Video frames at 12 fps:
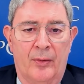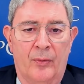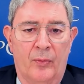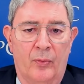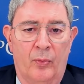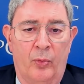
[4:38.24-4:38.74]

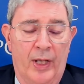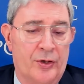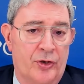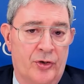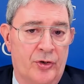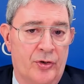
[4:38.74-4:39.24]

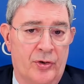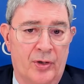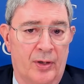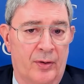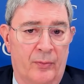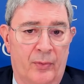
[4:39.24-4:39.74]
which
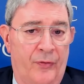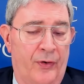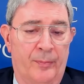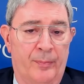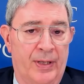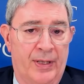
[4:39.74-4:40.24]
was
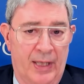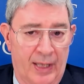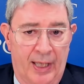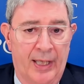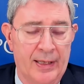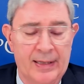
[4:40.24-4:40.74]
the
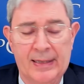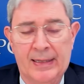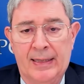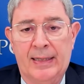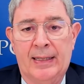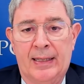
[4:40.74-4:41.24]
beginning
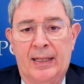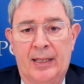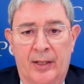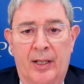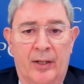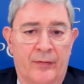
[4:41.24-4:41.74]

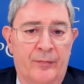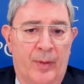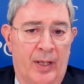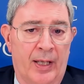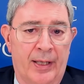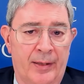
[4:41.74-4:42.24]
of
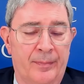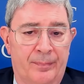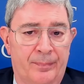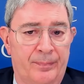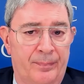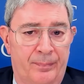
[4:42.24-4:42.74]
my
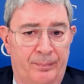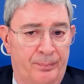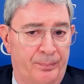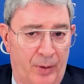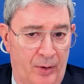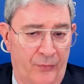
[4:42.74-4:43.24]

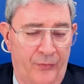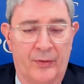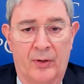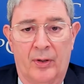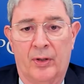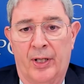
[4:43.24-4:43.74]

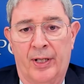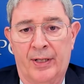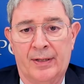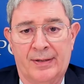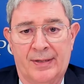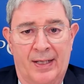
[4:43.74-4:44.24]
personal and
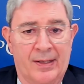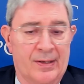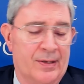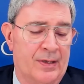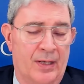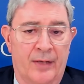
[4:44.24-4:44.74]

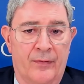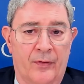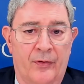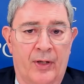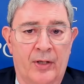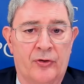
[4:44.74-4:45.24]
intense
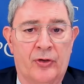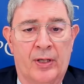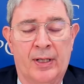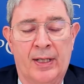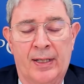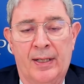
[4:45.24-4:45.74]

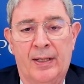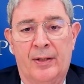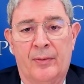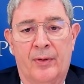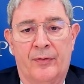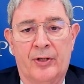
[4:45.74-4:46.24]
conversation
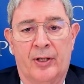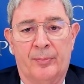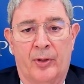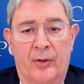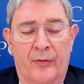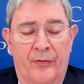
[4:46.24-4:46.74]
with John
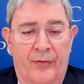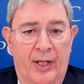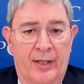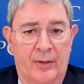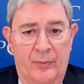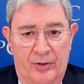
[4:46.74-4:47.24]
Paul
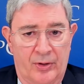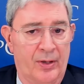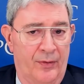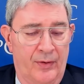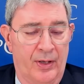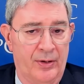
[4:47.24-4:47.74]
II, which
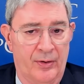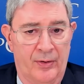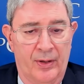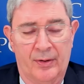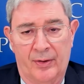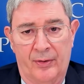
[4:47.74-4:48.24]
continued
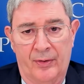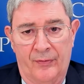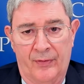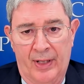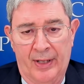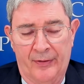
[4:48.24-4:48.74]
until his
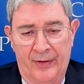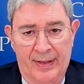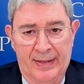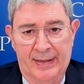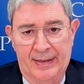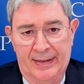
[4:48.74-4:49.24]
death
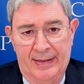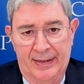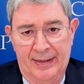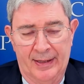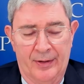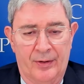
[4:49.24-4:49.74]

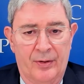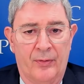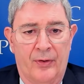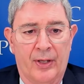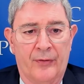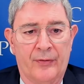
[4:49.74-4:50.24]
in
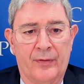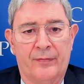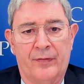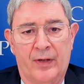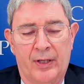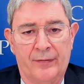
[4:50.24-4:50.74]

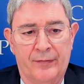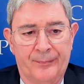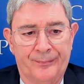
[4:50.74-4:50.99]
2005.